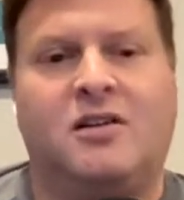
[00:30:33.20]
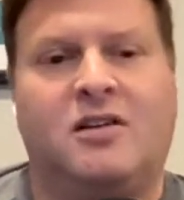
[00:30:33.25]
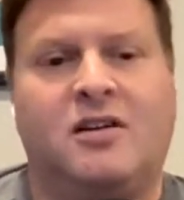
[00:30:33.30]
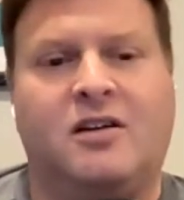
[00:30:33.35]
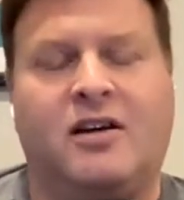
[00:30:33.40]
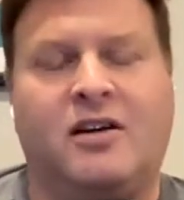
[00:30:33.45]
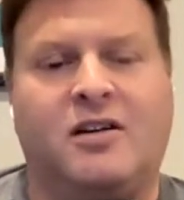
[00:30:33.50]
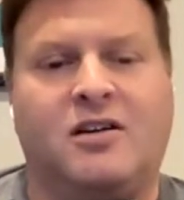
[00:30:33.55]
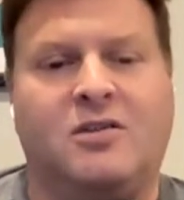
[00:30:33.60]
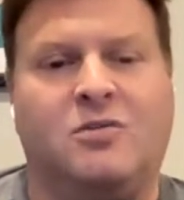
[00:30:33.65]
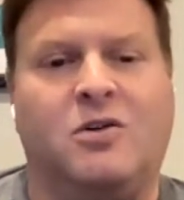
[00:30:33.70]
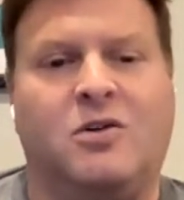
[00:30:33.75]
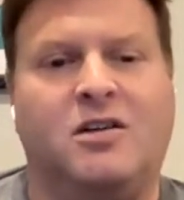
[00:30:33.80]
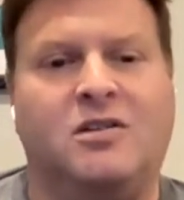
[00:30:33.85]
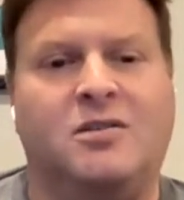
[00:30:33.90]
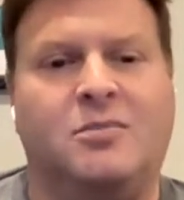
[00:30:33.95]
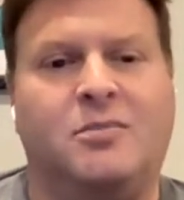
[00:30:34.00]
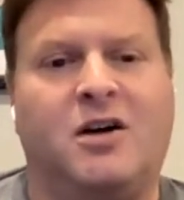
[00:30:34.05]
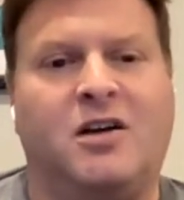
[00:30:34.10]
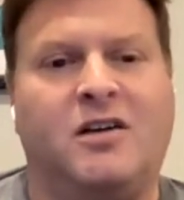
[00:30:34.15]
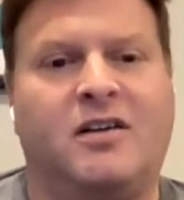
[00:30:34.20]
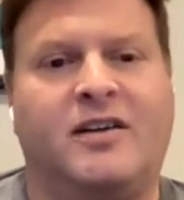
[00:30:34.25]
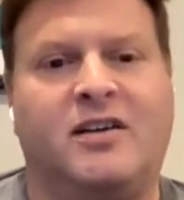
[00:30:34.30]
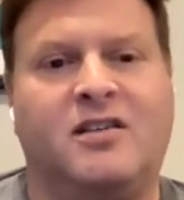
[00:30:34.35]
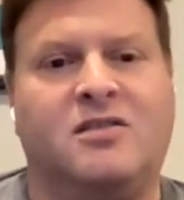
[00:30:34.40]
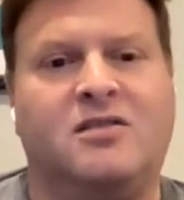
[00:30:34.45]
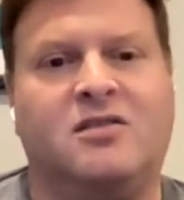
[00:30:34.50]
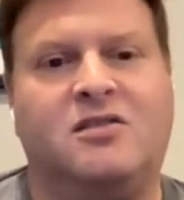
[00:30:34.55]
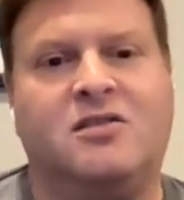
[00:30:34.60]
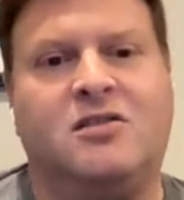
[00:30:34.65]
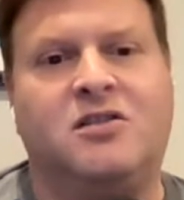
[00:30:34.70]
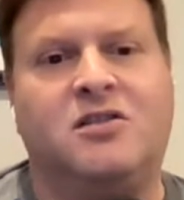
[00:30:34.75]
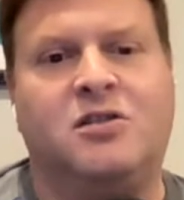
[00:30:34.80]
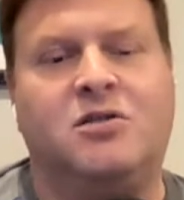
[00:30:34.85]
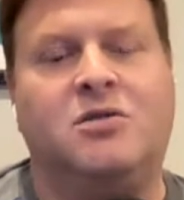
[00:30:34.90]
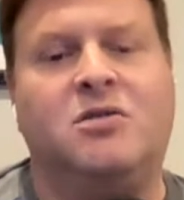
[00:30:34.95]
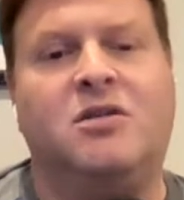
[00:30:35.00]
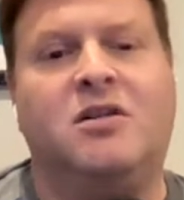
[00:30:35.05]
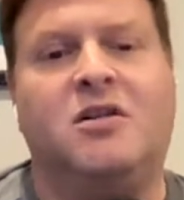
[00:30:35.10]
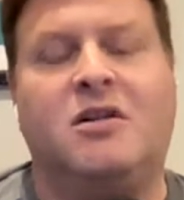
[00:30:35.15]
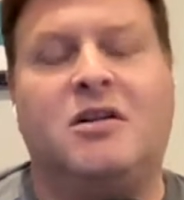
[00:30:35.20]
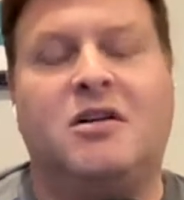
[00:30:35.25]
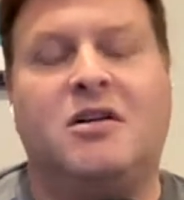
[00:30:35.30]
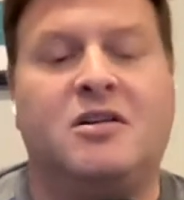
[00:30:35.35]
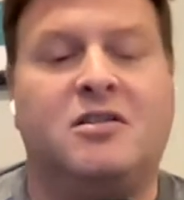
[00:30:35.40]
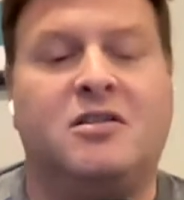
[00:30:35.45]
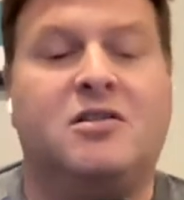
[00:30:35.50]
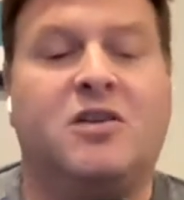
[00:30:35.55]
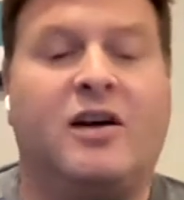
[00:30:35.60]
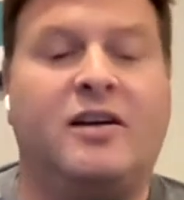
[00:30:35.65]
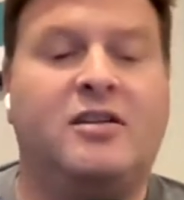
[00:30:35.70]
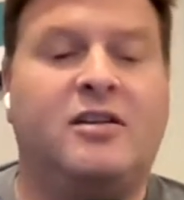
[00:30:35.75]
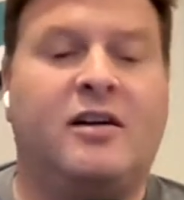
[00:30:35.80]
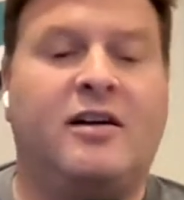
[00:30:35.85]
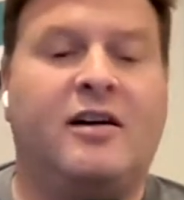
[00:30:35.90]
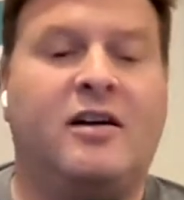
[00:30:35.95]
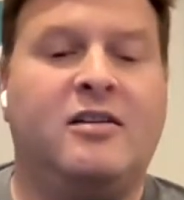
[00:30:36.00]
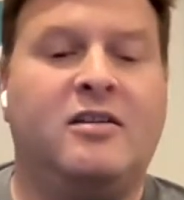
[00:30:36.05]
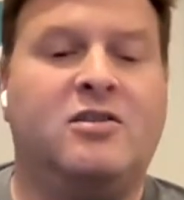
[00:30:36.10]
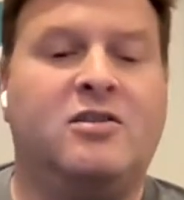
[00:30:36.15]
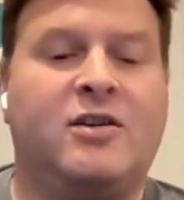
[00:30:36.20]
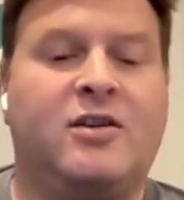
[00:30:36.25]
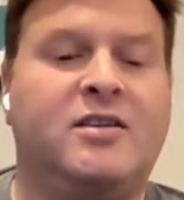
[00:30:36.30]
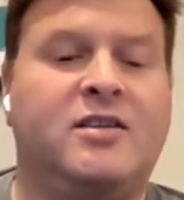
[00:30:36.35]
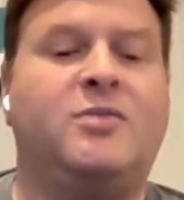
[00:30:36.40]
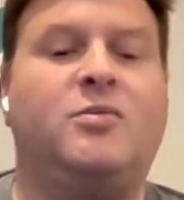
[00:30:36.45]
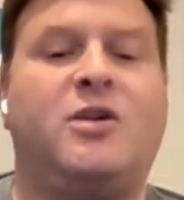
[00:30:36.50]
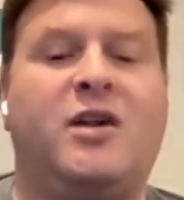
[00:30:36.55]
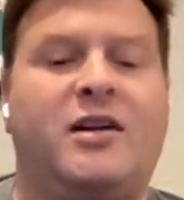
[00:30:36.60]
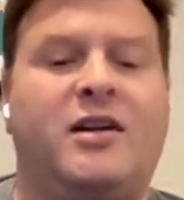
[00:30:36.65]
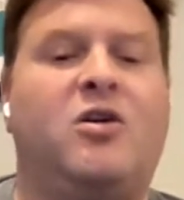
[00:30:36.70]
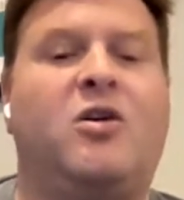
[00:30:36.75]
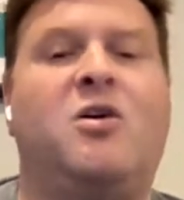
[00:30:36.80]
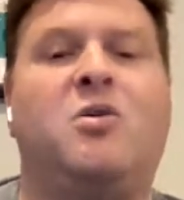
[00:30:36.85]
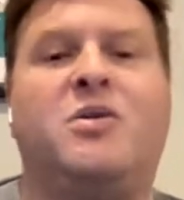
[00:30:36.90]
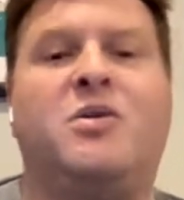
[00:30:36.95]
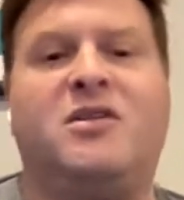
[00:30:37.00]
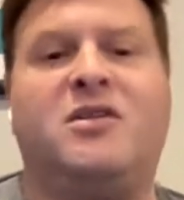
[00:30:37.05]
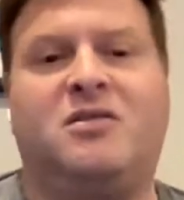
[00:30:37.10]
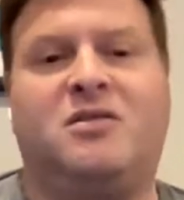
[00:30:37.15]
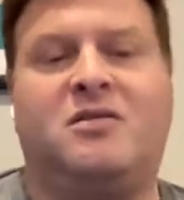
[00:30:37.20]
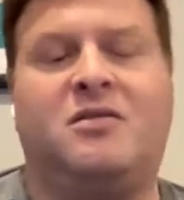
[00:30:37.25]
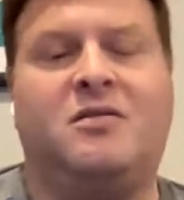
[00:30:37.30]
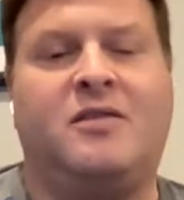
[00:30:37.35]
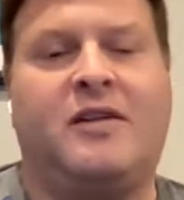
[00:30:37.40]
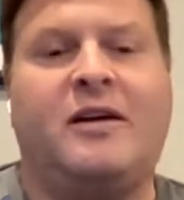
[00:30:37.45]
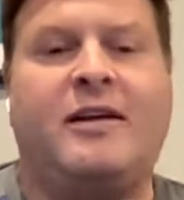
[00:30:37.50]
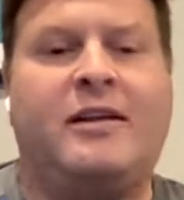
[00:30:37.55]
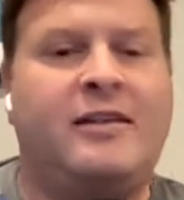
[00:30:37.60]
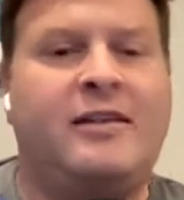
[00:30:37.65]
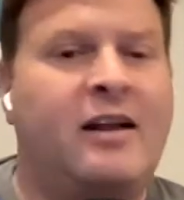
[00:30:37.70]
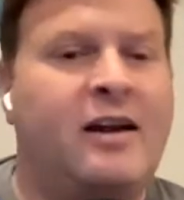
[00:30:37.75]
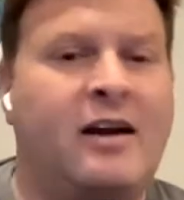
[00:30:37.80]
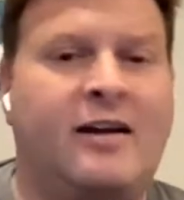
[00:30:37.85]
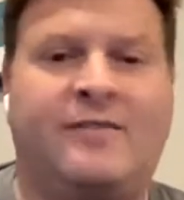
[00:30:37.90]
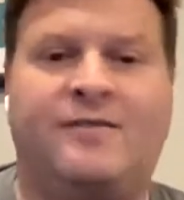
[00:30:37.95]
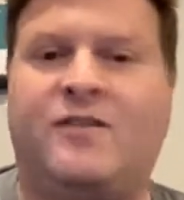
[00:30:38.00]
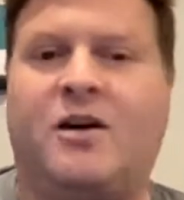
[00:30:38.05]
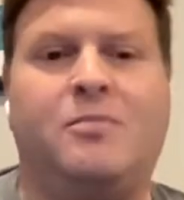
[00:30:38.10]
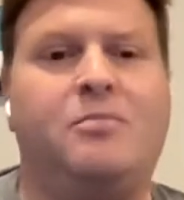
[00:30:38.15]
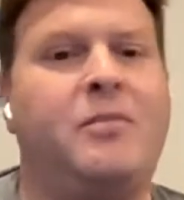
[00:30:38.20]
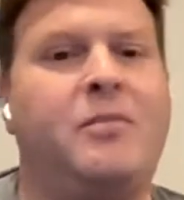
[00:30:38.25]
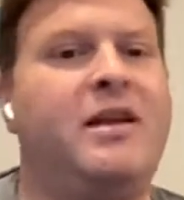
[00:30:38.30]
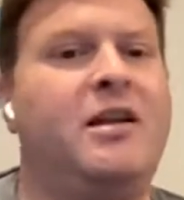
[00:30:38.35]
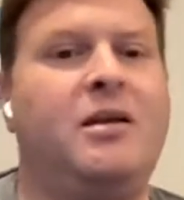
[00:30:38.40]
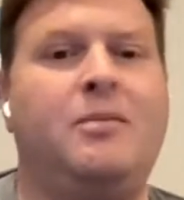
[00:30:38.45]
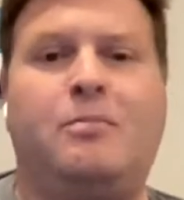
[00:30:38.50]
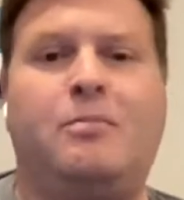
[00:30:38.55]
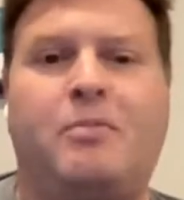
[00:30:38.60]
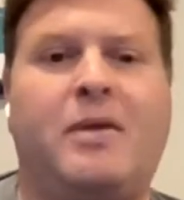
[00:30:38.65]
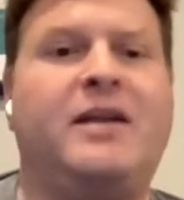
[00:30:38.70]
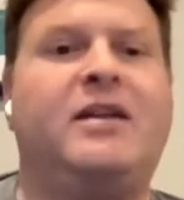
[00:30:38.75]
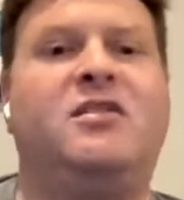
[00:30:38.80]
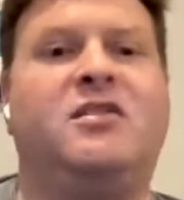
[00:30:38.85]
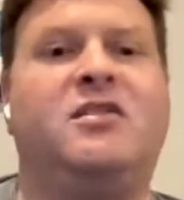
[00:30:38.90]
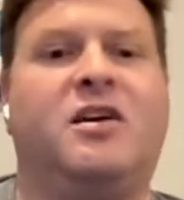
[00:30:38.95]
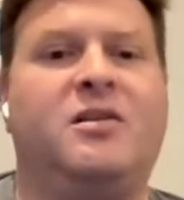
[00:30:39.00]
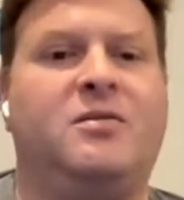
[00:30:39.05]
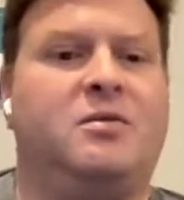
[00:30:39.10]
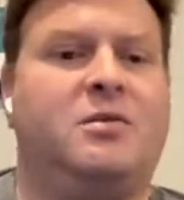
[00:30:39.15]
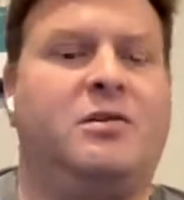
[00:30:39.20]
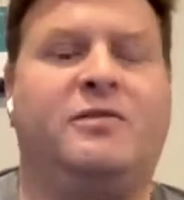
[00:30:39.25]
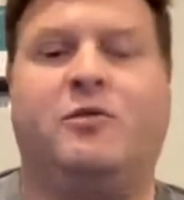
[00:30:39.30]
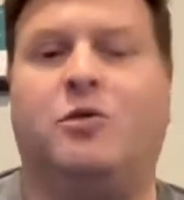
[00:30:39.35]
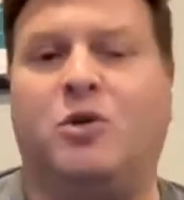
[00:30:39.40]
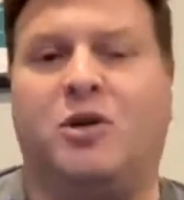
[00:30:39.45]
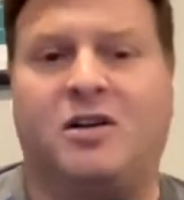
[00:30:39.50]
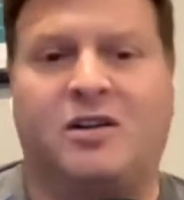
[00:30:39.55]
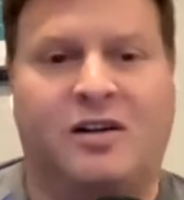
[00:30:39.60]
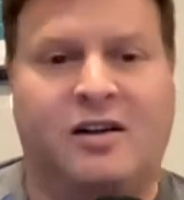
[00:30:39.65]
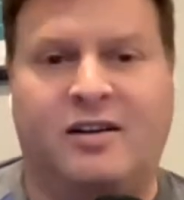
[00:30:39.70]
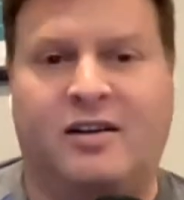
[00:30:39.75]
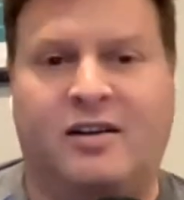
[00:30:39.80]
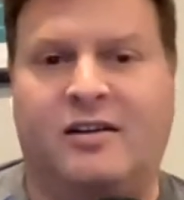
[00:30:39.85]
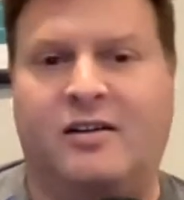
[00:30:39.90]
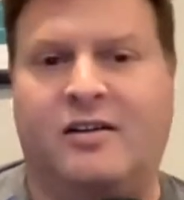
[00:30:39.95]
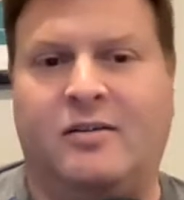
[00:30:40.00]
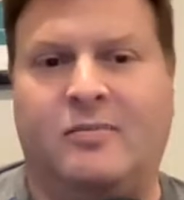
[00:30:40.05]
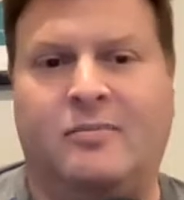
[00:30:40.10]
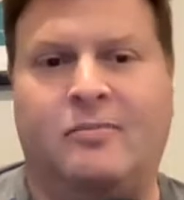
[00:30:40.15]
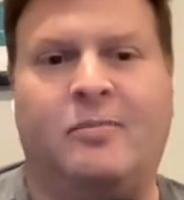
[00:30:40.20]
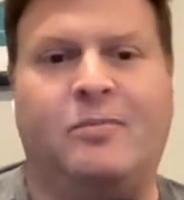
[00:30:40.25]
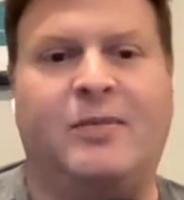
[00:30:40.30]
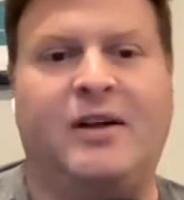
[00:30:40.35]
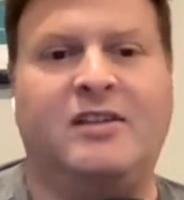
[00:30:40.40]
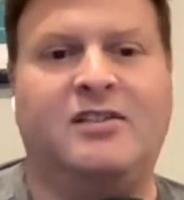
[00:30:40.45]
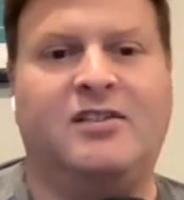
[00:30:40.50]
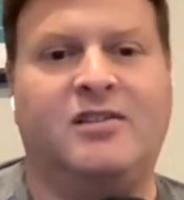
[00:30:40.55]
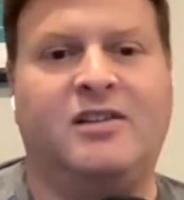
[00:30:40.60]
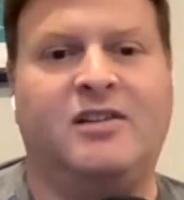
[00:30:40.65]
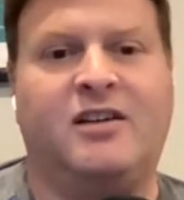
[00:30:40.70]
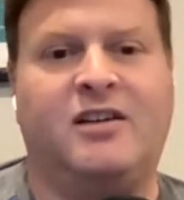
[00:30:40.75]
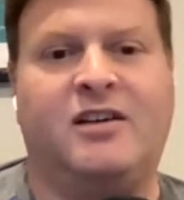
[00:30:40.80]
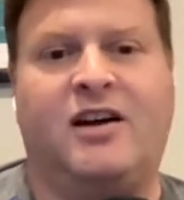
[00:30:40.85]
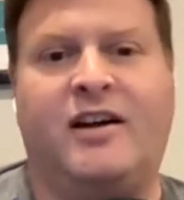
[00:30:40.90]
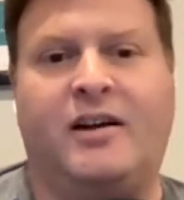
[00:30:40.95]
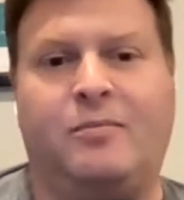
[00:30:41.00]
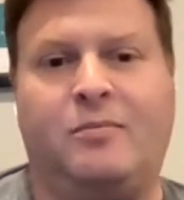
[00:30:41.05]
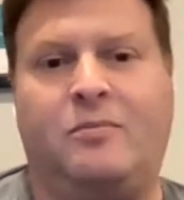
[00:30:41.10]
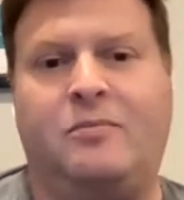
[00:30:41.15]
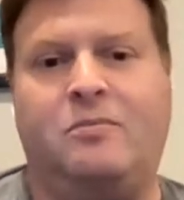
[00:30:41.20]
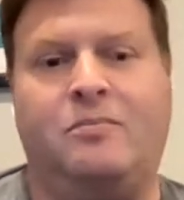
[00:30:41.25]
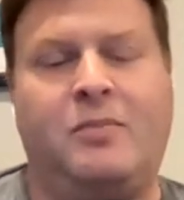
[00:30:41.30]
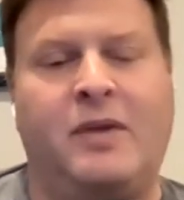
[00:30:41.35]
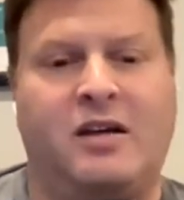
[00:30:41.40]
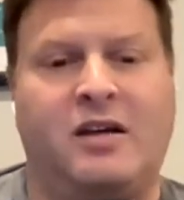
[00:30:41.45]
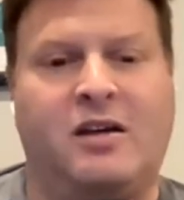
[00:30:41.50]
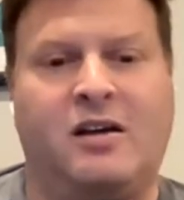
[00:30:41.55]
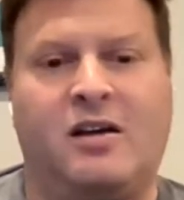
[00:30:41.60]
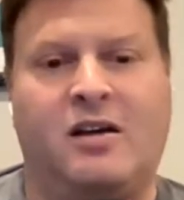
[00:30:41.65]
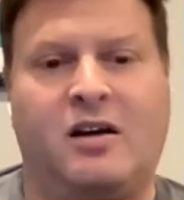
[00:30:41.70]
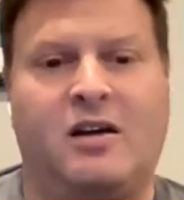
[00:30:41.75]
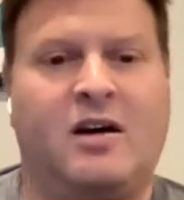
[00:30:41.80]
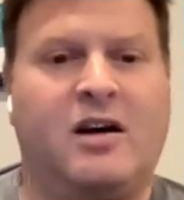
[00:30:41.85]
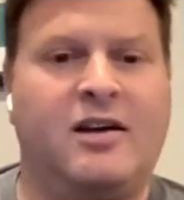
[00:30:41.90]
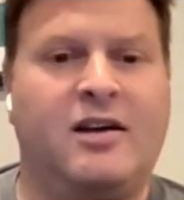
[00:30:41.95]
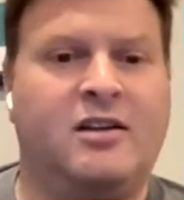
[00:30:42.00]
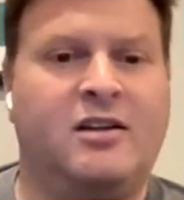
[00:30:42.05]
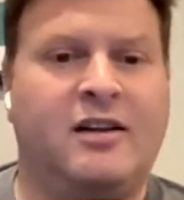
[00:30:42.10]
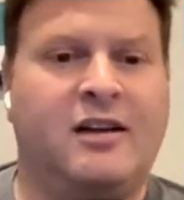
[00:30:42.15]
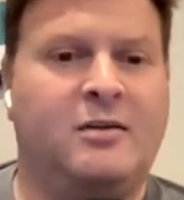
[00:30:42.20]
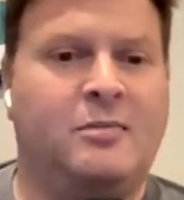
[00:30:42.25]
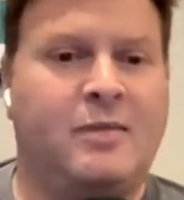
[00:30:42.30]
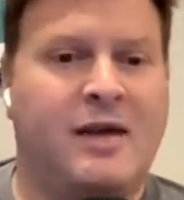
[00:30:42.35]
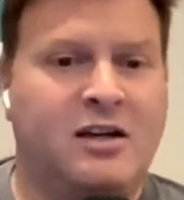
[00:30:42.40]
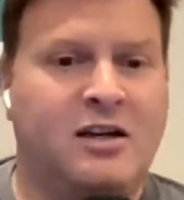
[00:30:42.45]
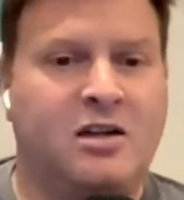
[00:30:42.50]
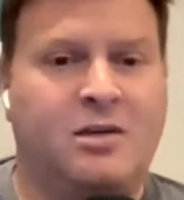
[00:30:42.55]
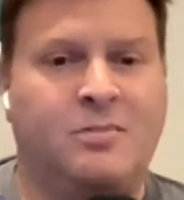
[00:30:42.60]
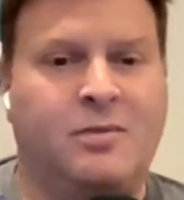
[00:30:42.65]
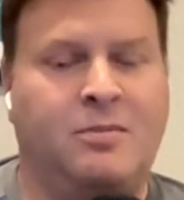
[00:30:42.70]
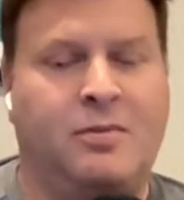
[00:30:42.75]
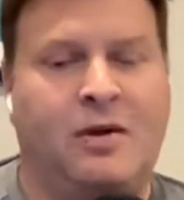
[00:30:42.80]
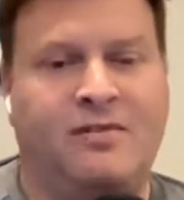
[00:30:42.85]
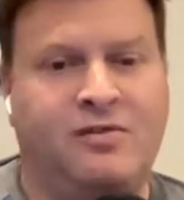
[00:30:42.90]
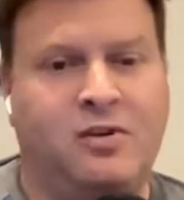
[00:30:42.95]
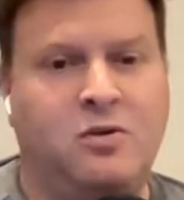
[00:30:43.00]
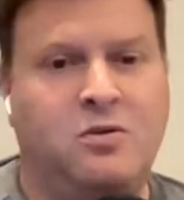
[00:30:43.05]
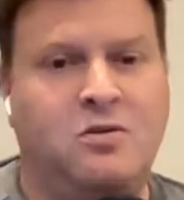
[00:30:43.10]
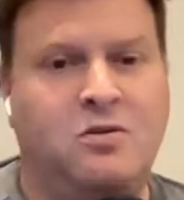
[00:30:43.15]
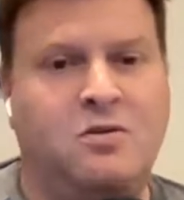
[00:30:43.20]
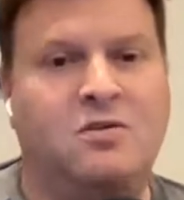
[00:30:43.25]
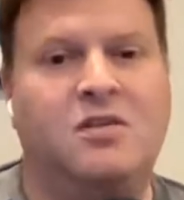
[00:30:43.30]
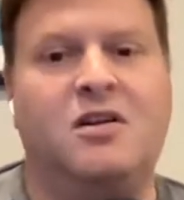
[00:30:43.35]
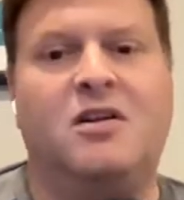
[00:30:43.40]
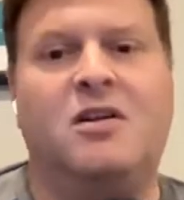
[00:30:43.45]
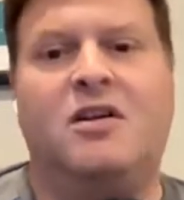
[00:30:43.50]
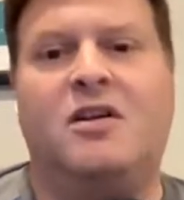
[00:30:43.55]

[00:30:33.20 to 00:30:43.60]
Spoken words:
I kind of want the podcast too. So right. I did what I've done many times before. And basically I made a iCloud backup on my phone.